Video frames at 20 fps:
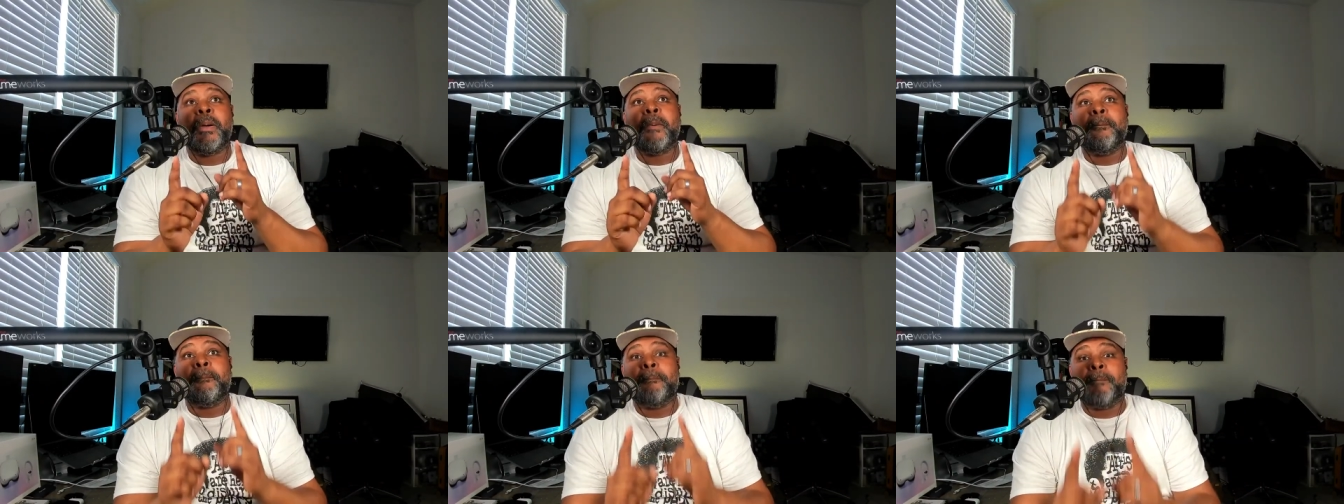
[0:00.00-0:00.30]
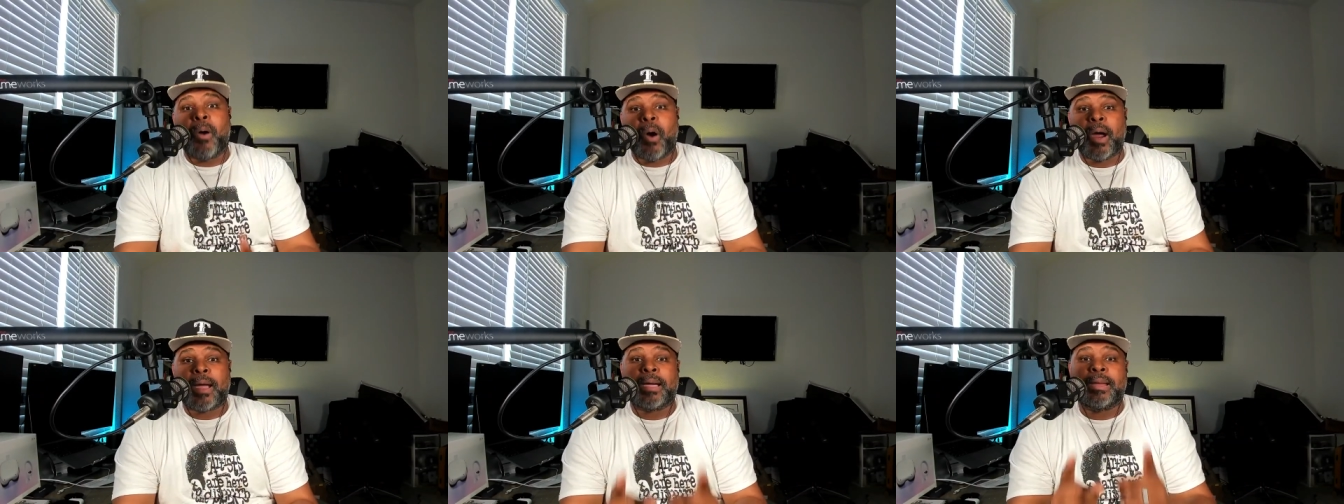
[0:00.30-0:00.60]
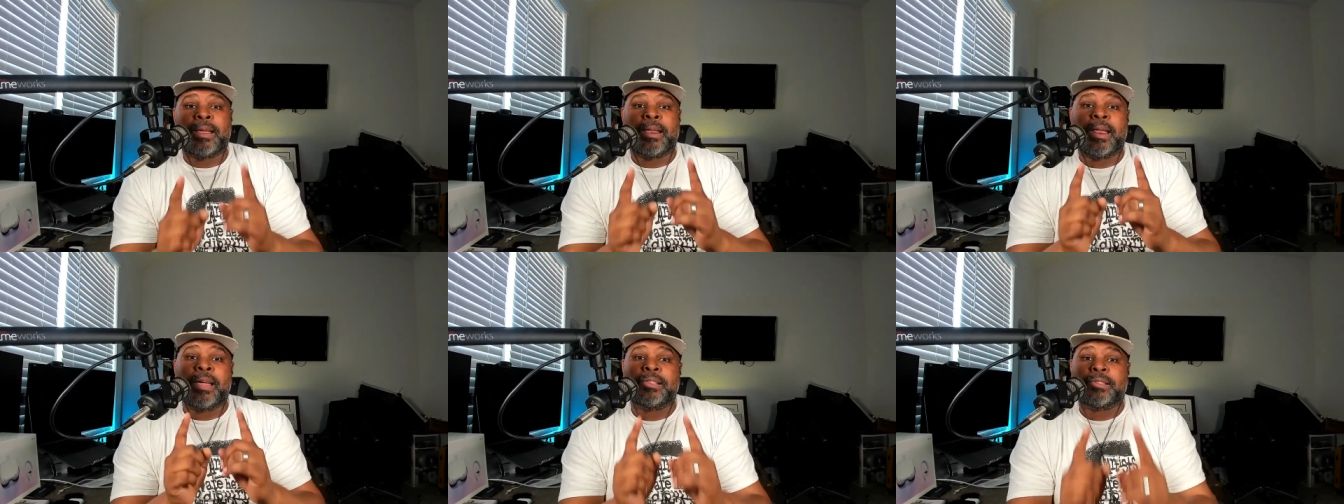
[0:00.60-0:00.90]

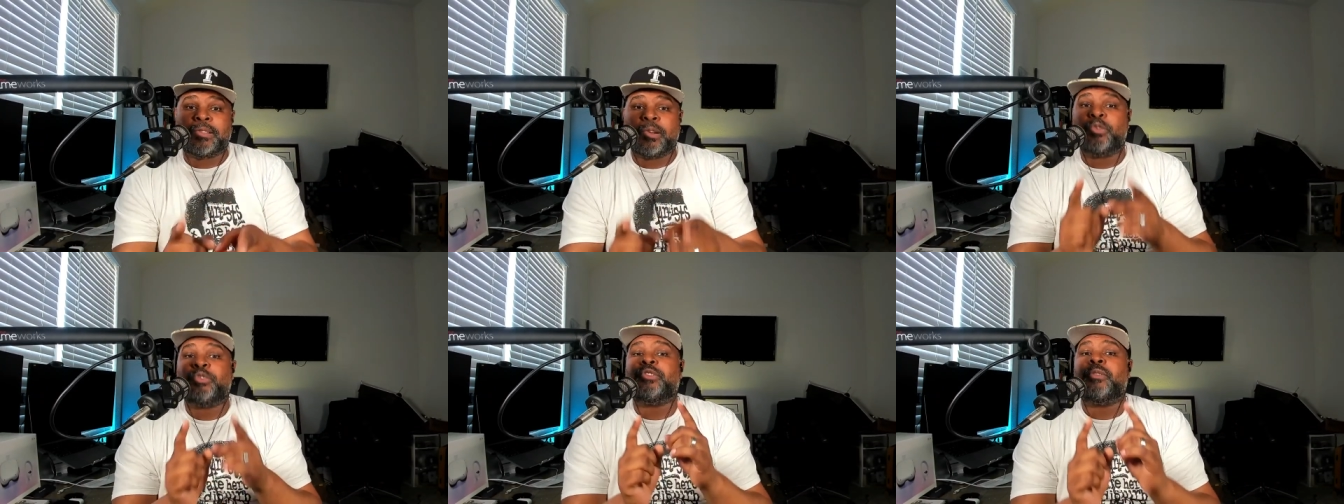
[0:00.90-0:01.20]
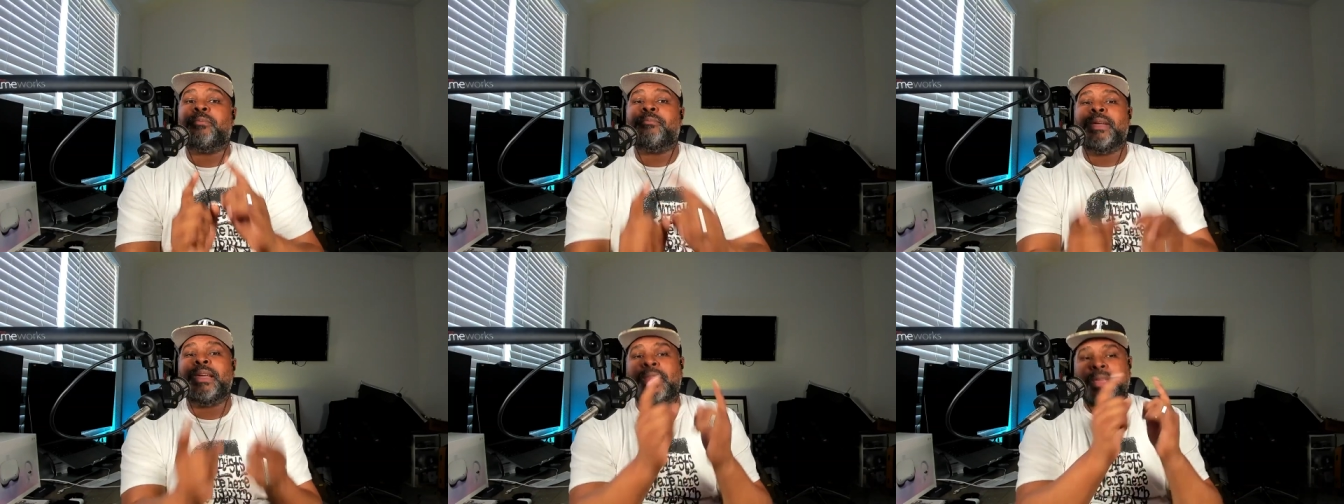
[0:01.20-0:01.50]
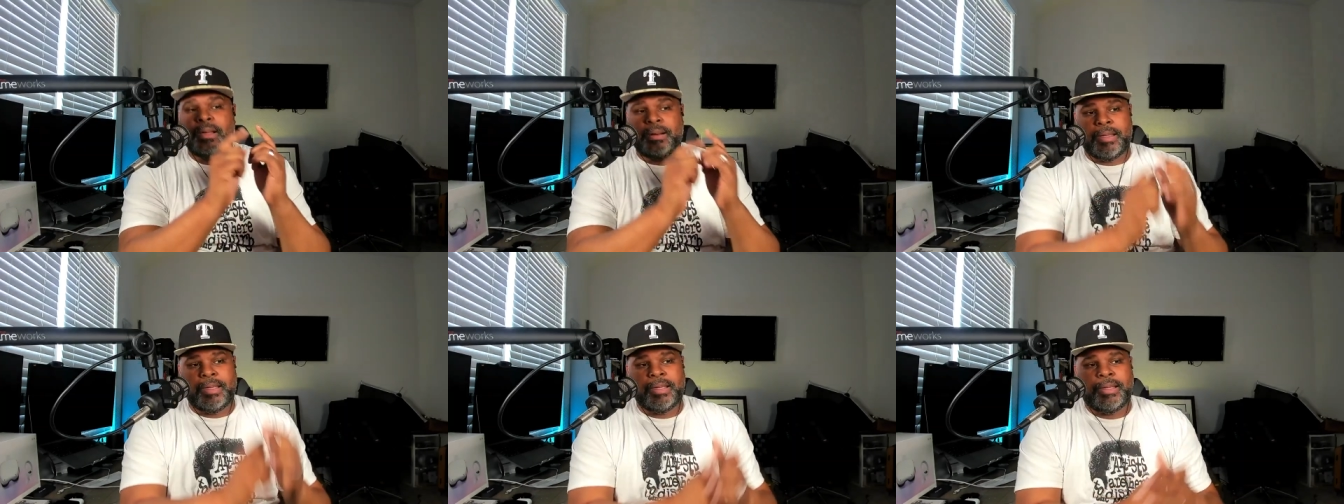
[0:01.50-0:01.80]
marketing and social
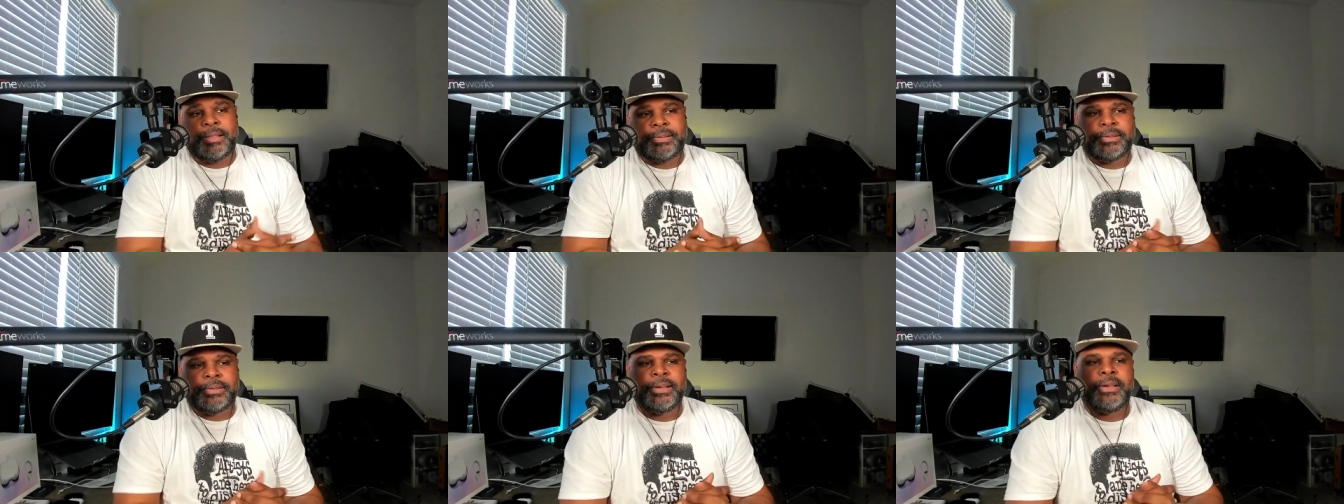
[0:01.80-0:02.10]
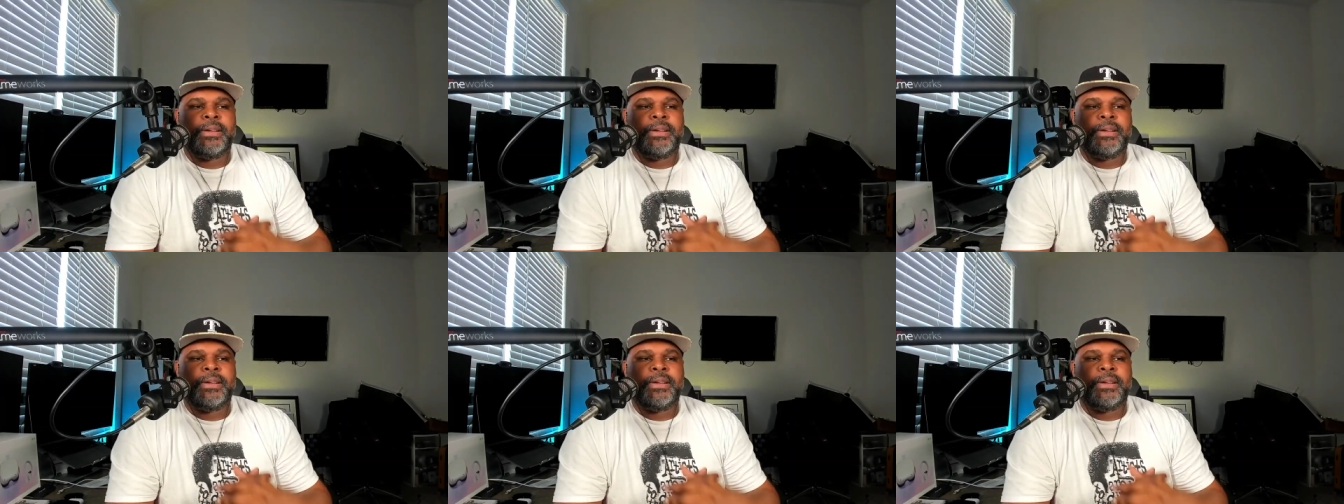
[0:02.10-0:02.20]
media needs.